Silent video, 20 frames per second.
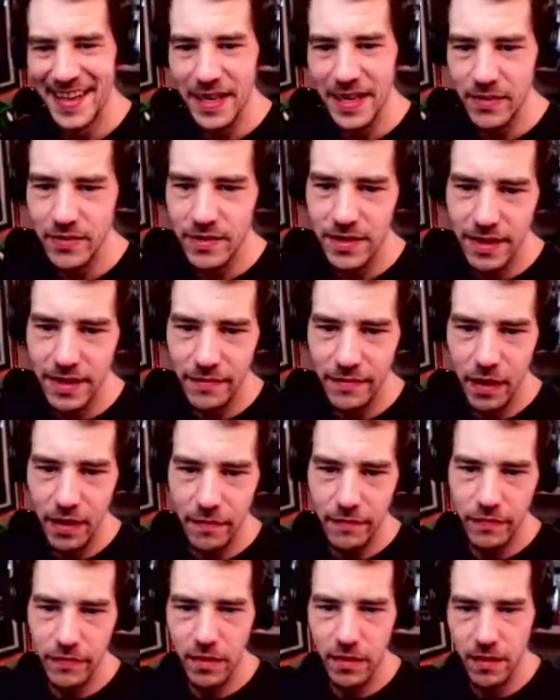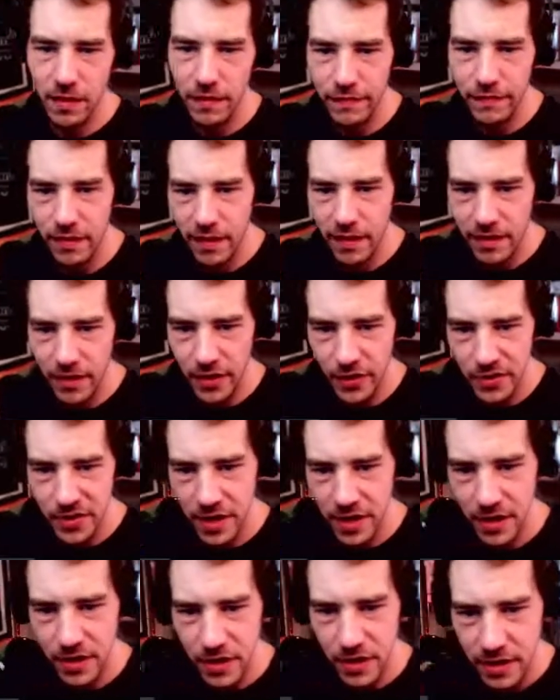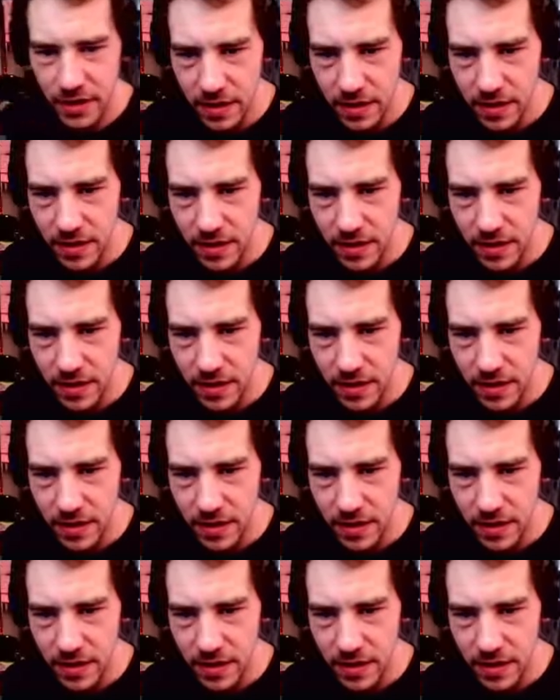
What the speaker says: We'll leave that for an offline discussion.